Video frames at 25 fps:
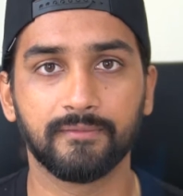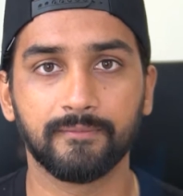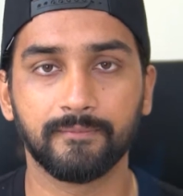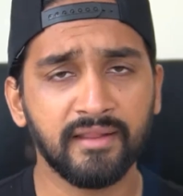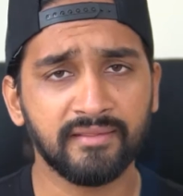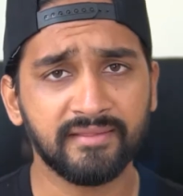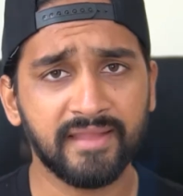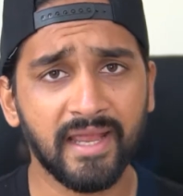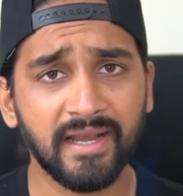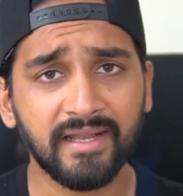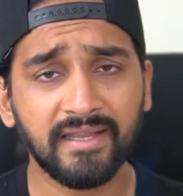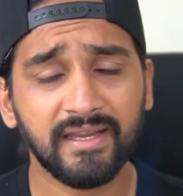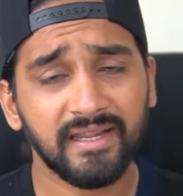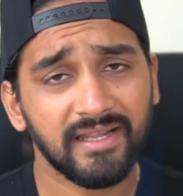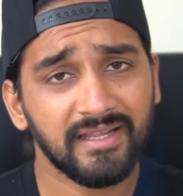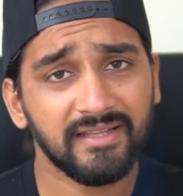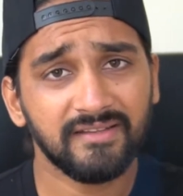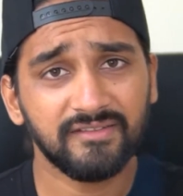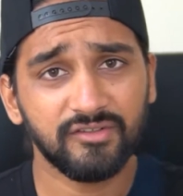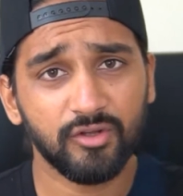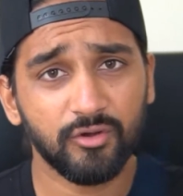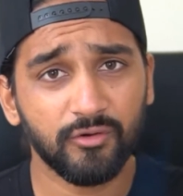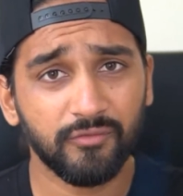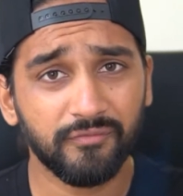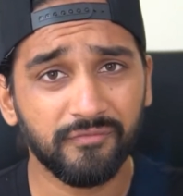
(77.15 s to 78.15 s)
That is
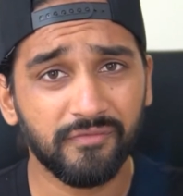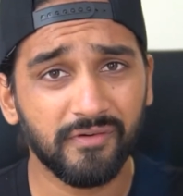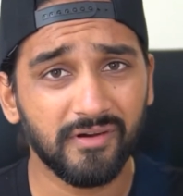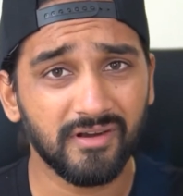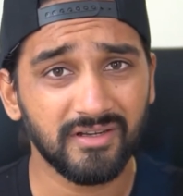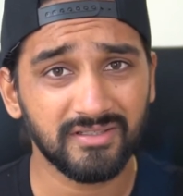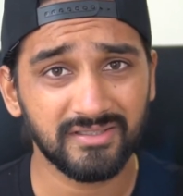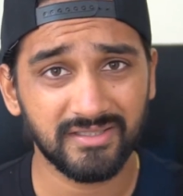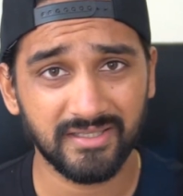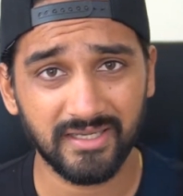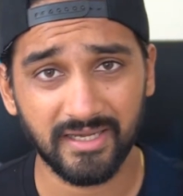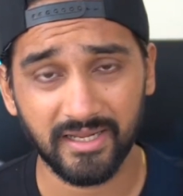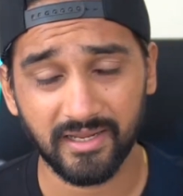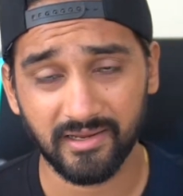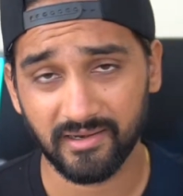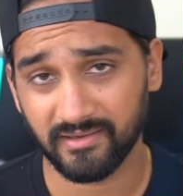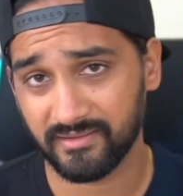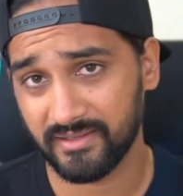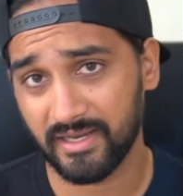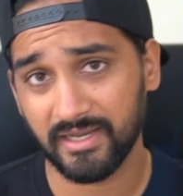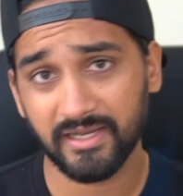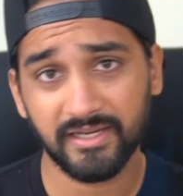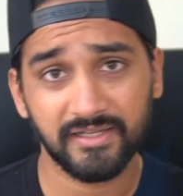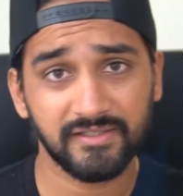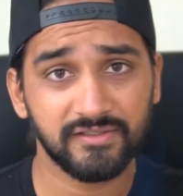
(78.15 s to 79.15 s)
your first layer,
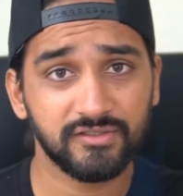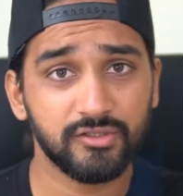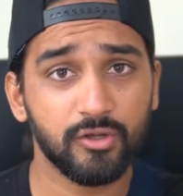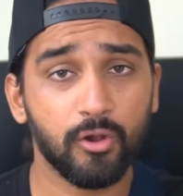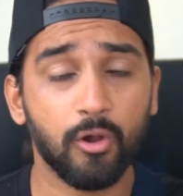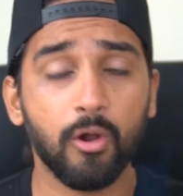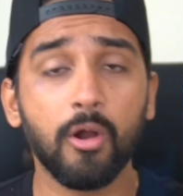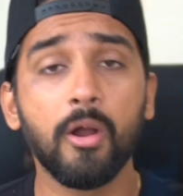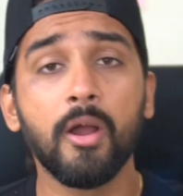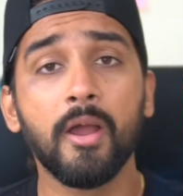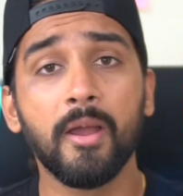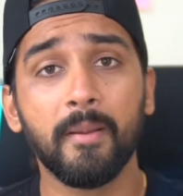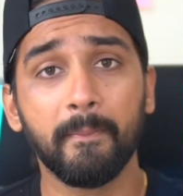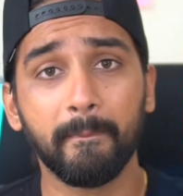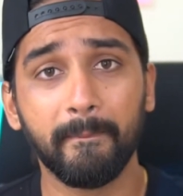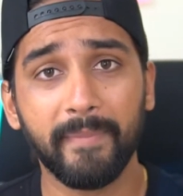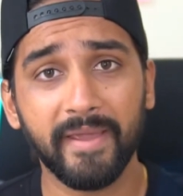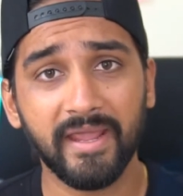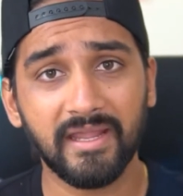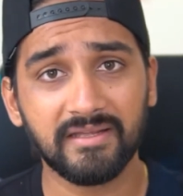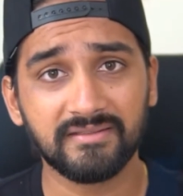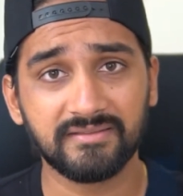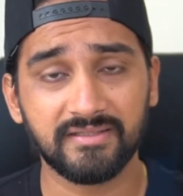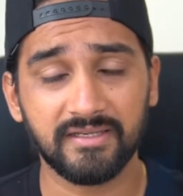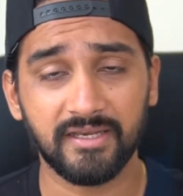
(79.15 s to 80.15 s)
that is your
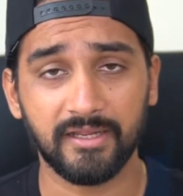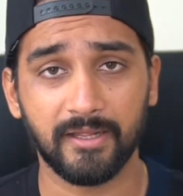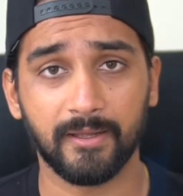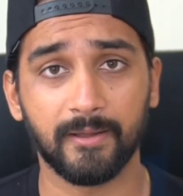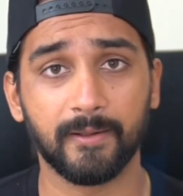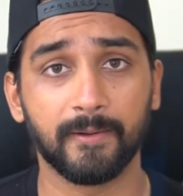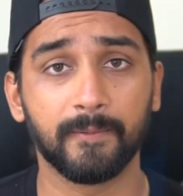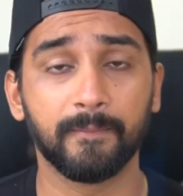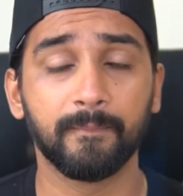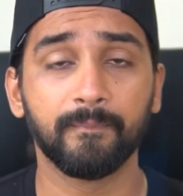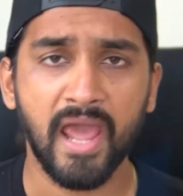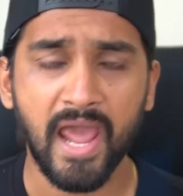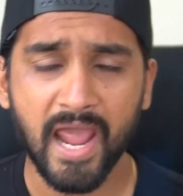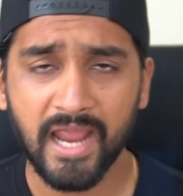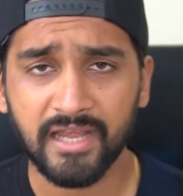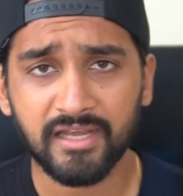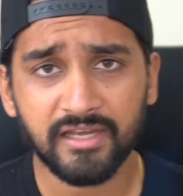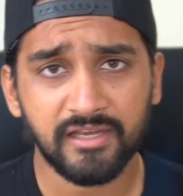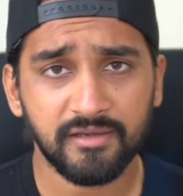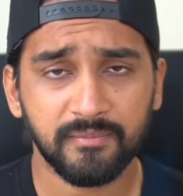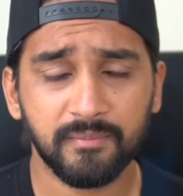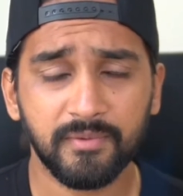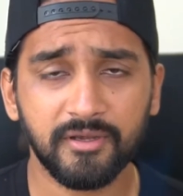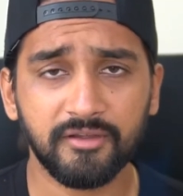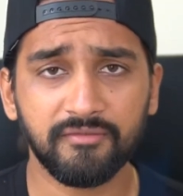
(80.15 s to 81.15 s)
base layer, and
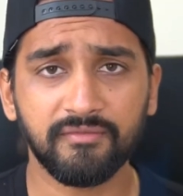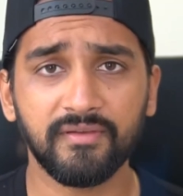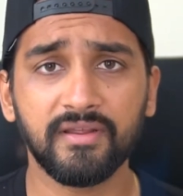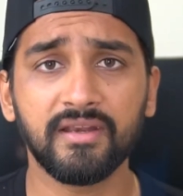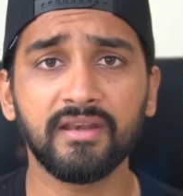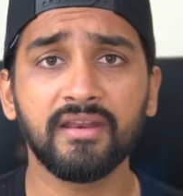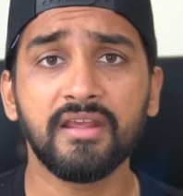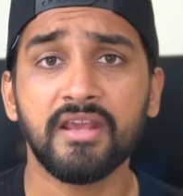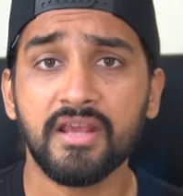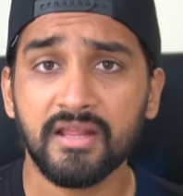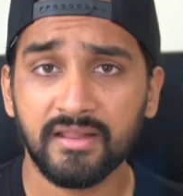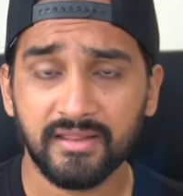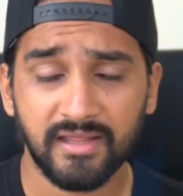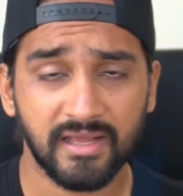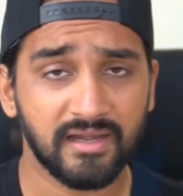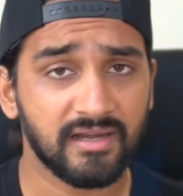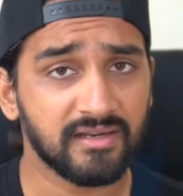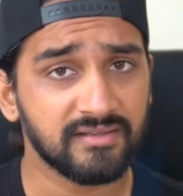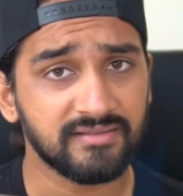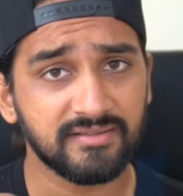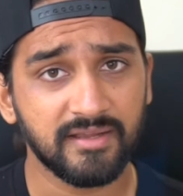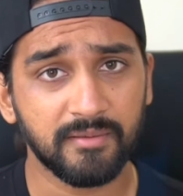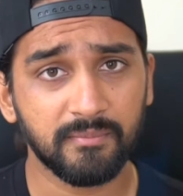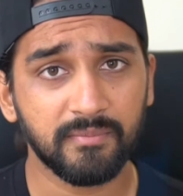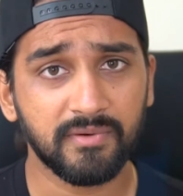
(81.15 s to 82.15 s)
in between there are
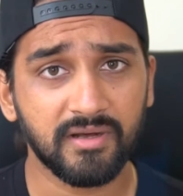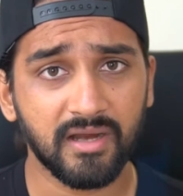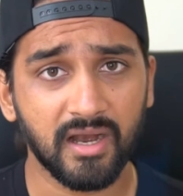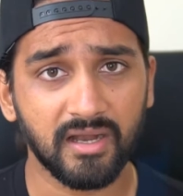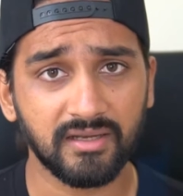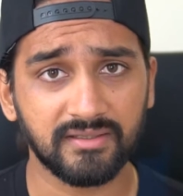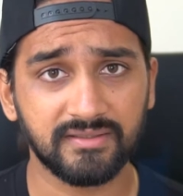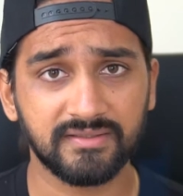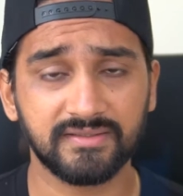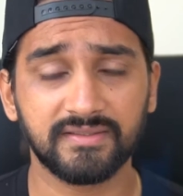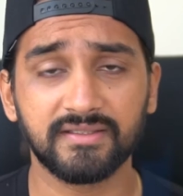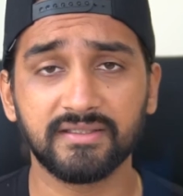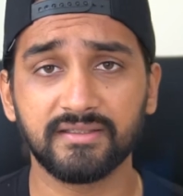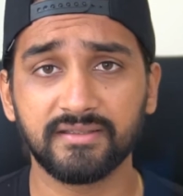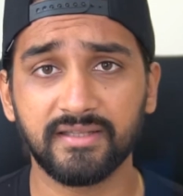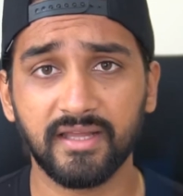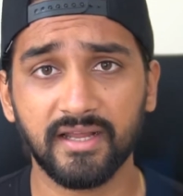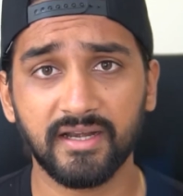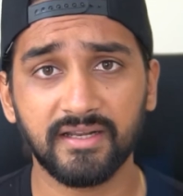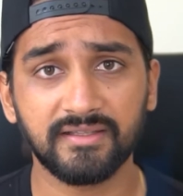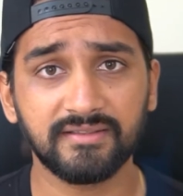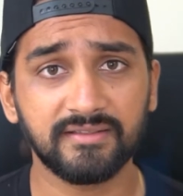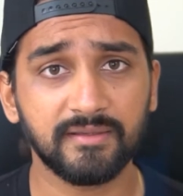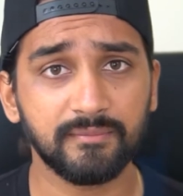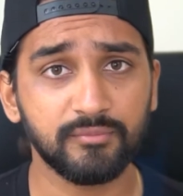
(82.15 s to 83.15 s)
some cuts, there
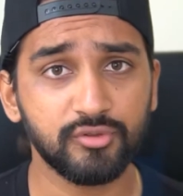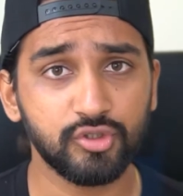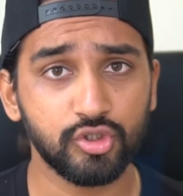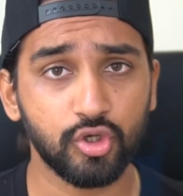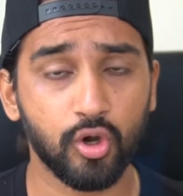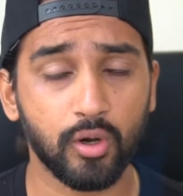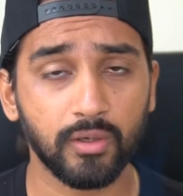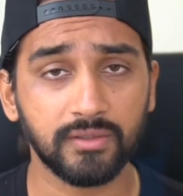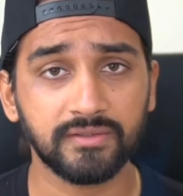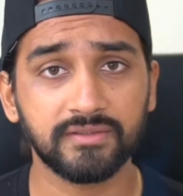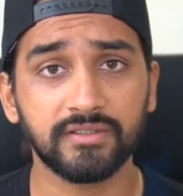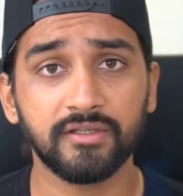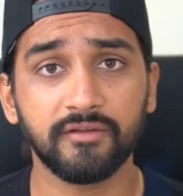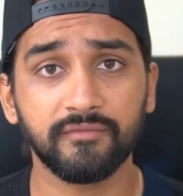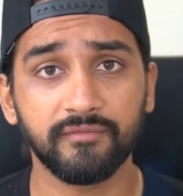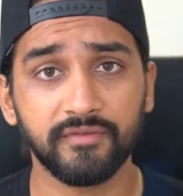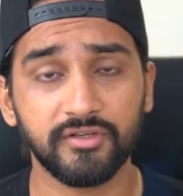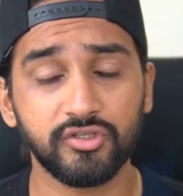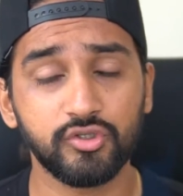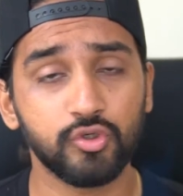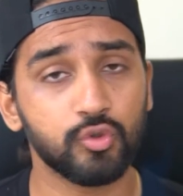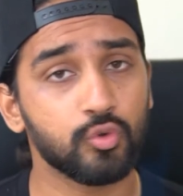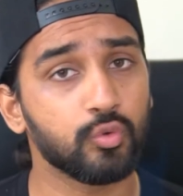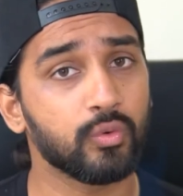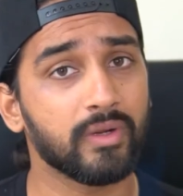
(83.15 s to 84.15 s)
are some shots
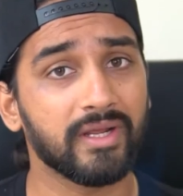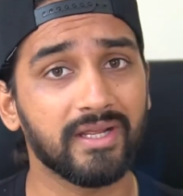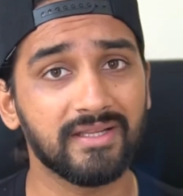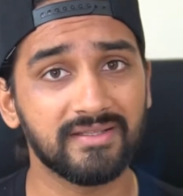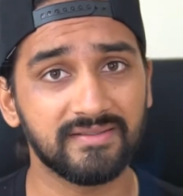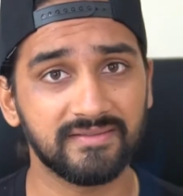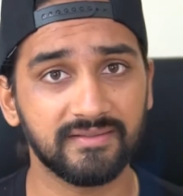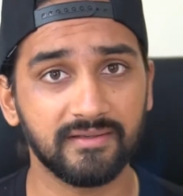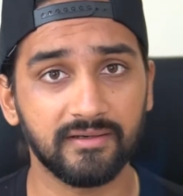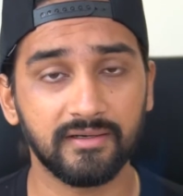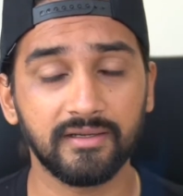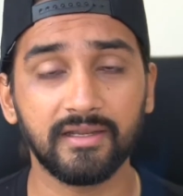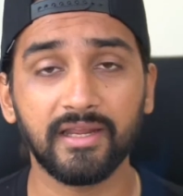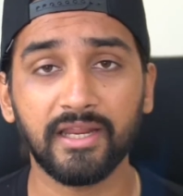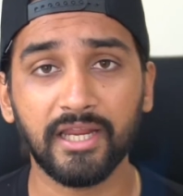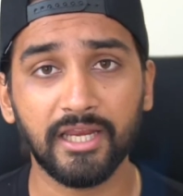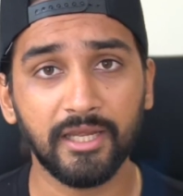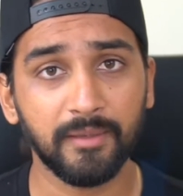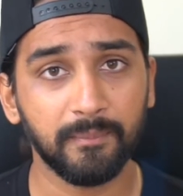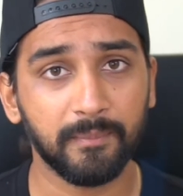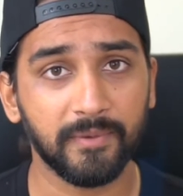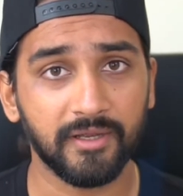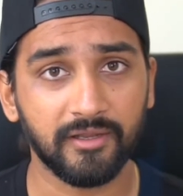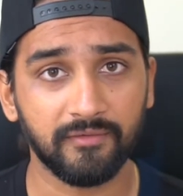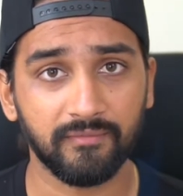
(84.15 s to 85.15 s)
which you insert
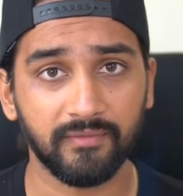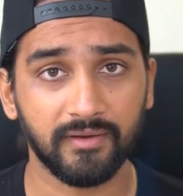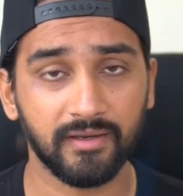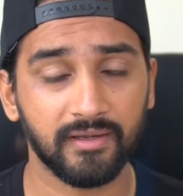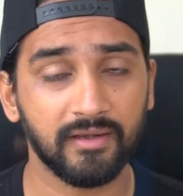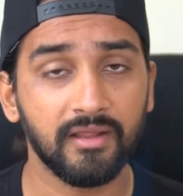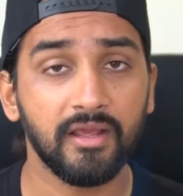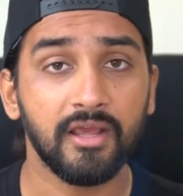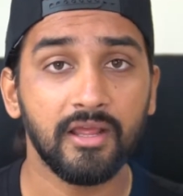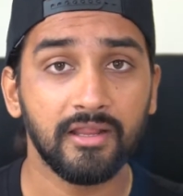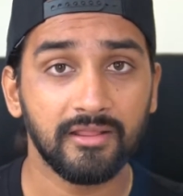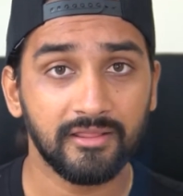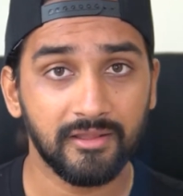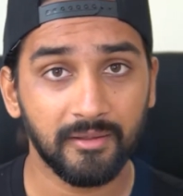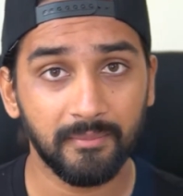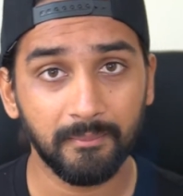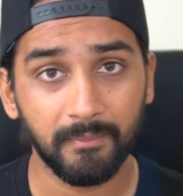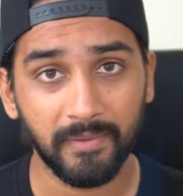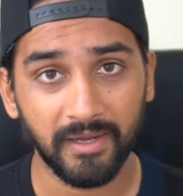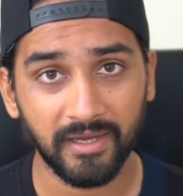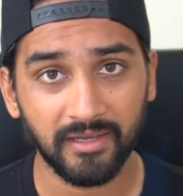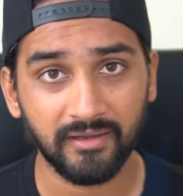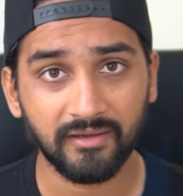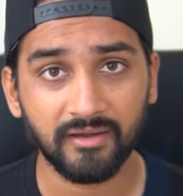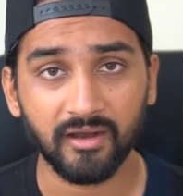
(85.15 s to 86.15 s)
in between the
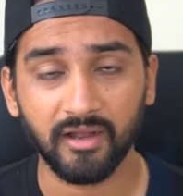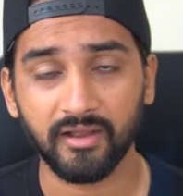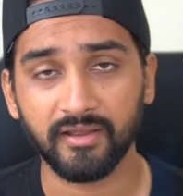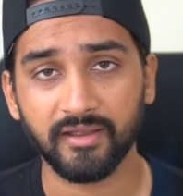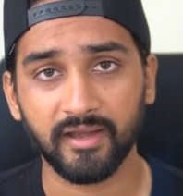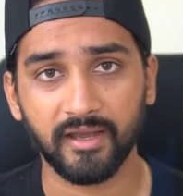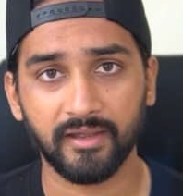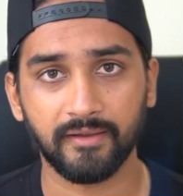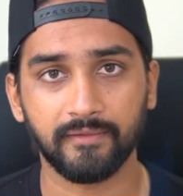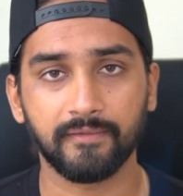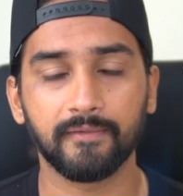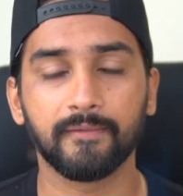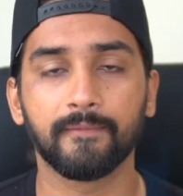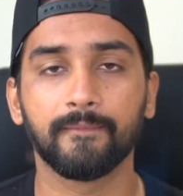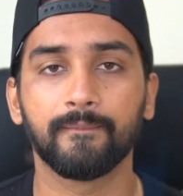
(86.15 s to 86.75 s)
main content,